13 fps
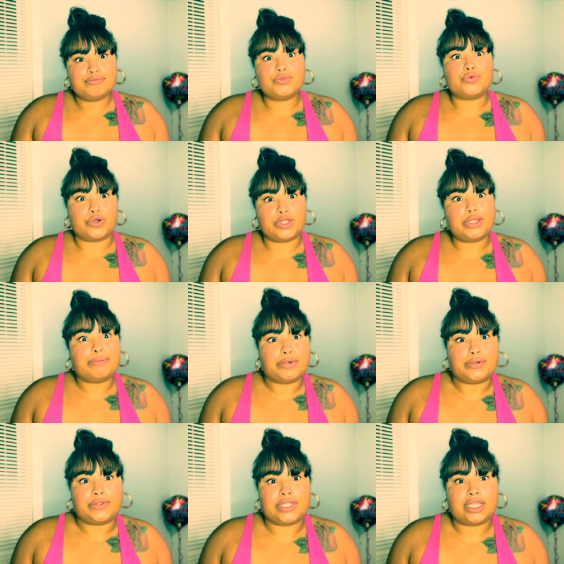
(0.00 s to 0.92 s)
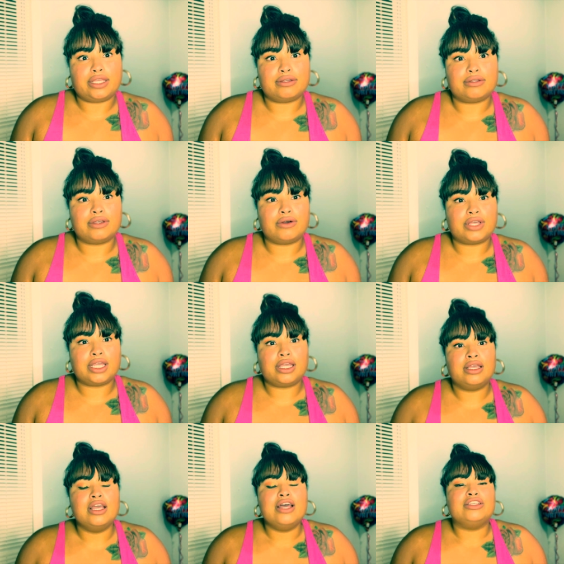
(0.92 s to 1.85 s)
Roly Poly. Okay,
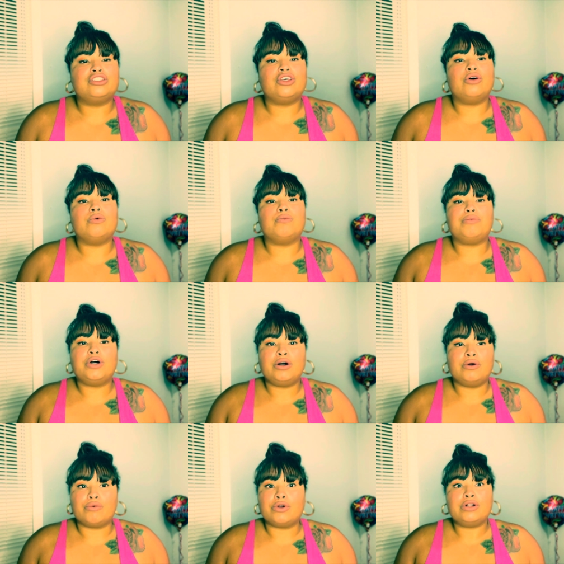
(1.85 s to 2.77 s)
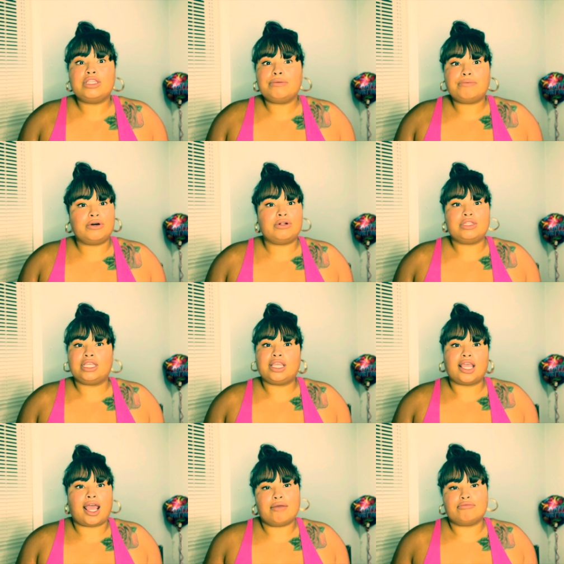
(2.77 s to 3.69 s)
so Roly Poly,
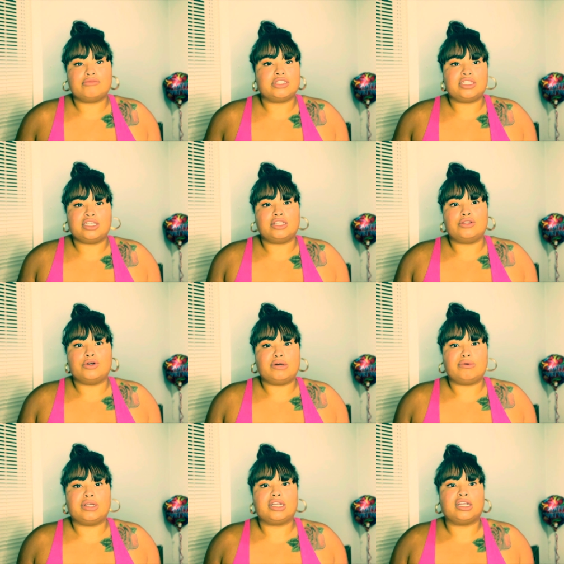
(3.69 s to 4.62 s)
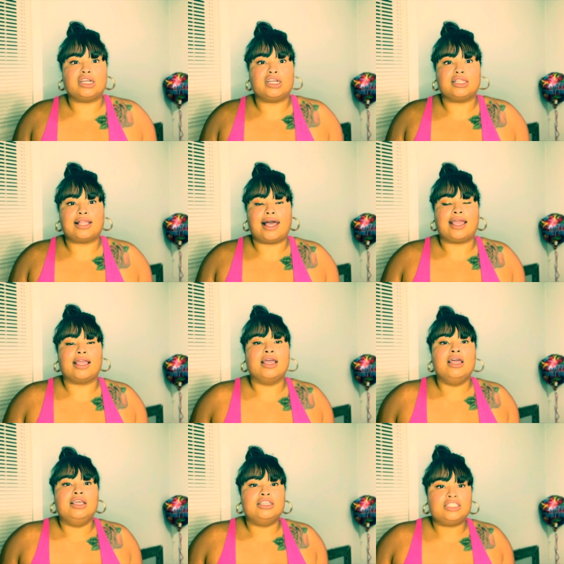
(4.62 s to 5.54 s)
I'm really annoyed with her. Like,
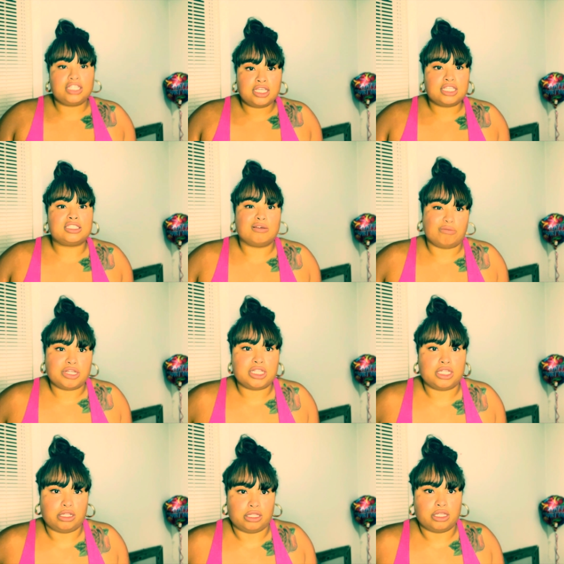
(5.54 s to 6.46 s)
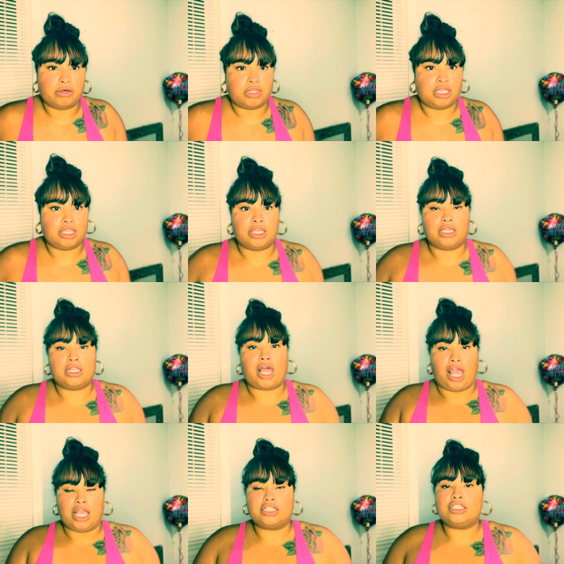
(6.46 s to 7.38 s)
she is a bully, low key.
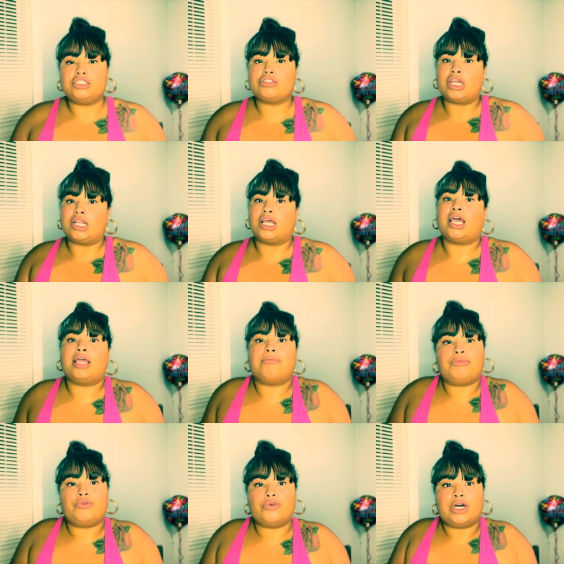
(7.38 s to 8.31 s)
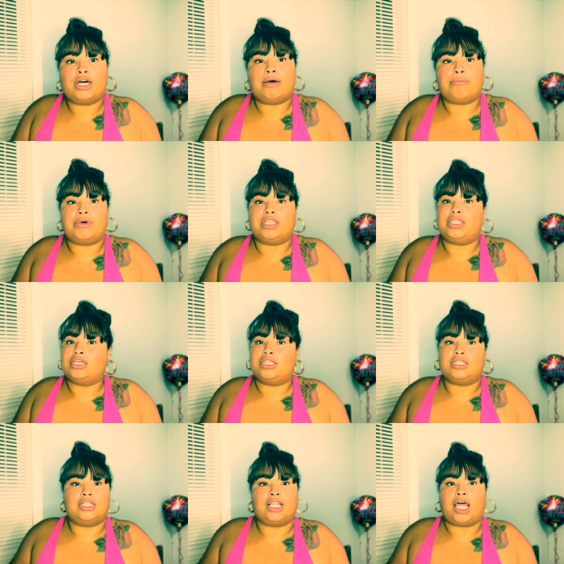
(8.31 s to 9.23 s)
Like, she try to hype you up, but
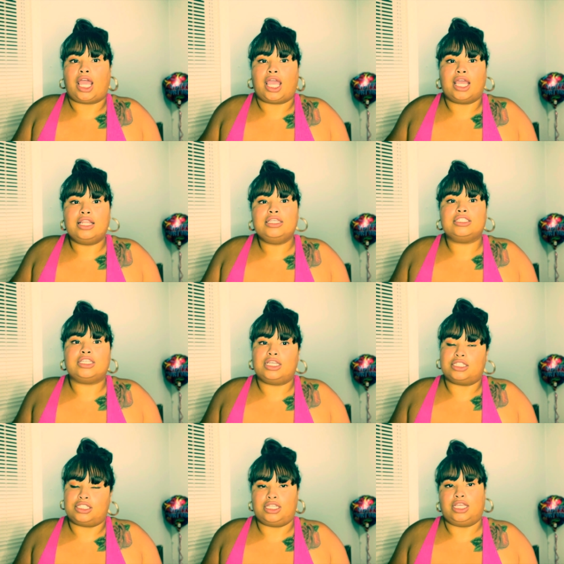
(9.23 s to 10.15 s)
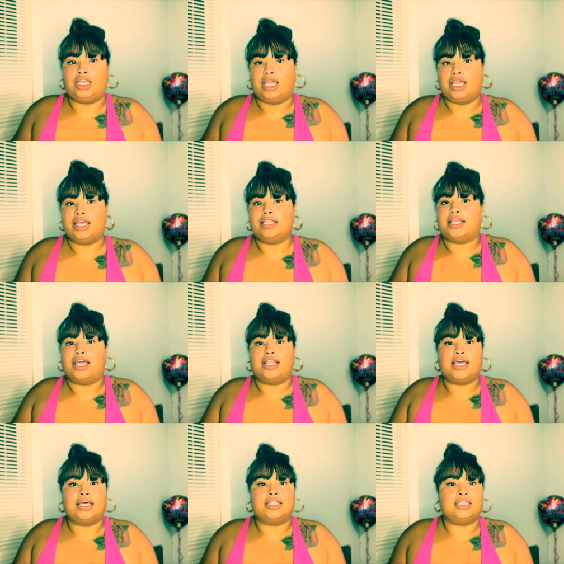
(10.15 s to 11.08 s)
then like any chance she get that
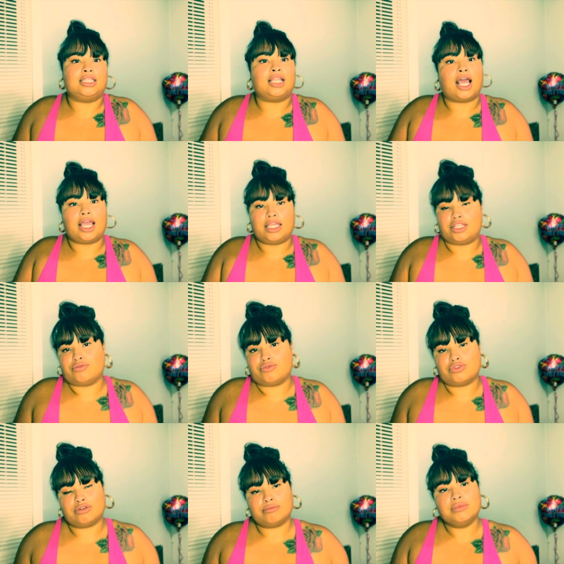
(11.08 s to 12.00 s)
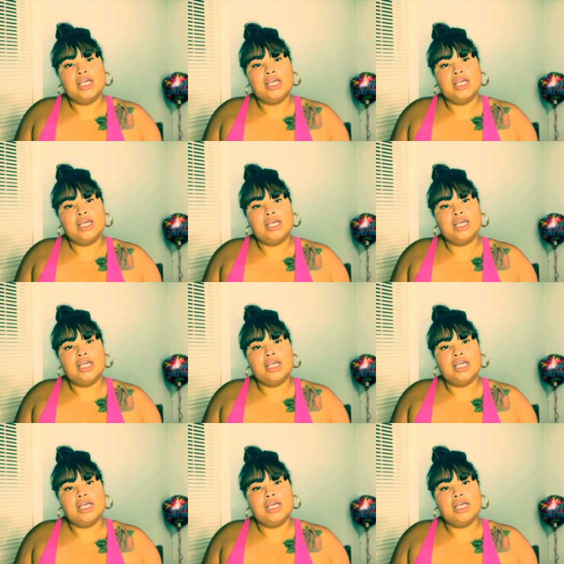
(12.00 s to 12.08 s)
Natalie not in the room,